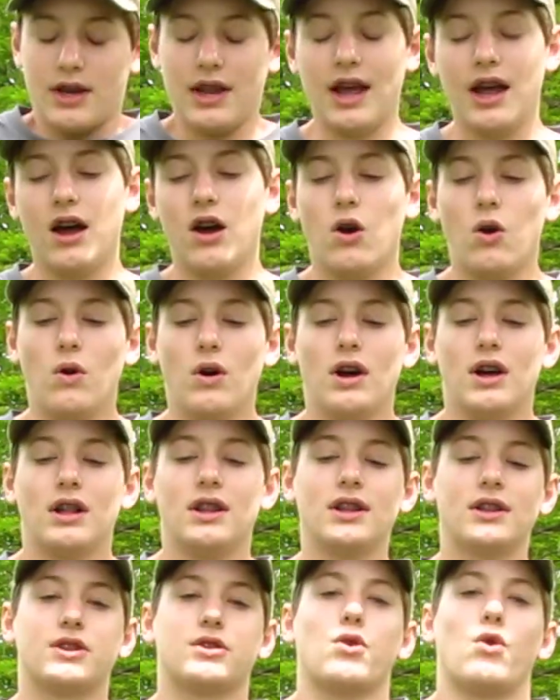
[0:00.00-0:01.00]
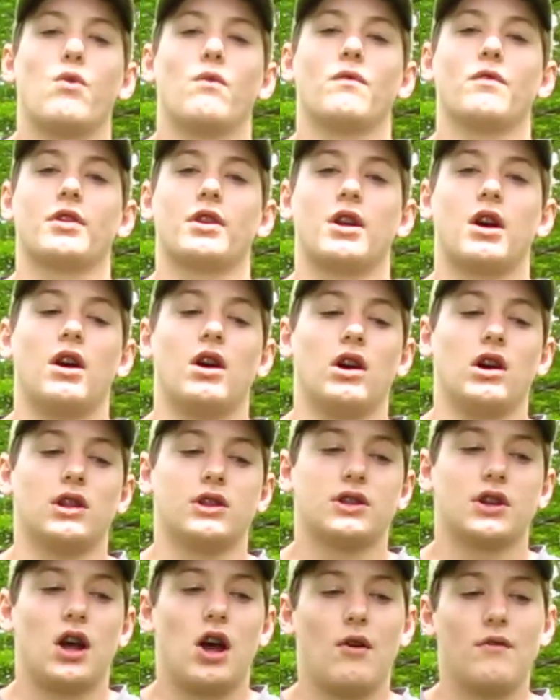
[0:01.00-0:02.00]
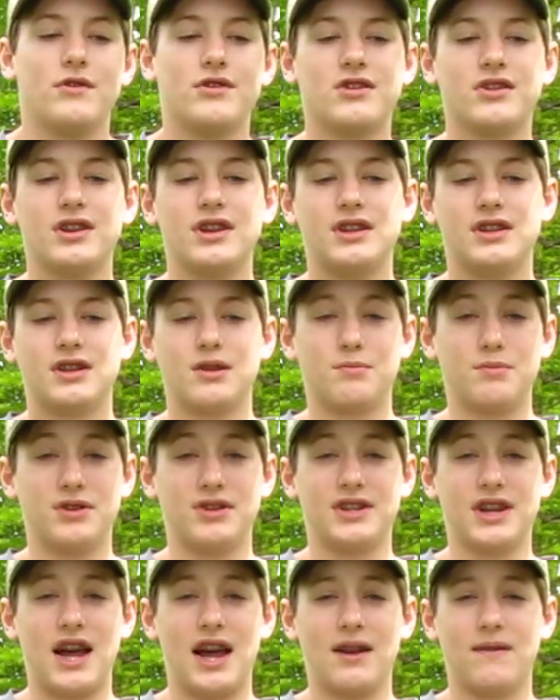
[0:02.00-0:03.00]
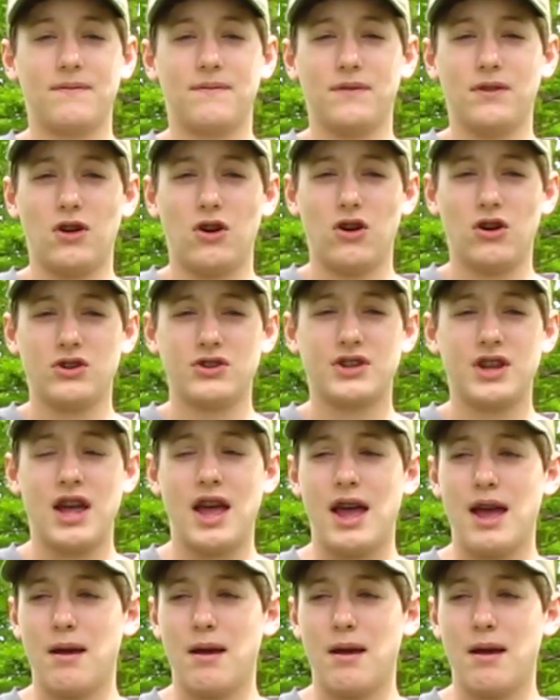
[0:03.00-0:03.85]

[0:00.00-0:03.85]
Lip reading: Now, let's go over the cons. Obviously, some design flaws.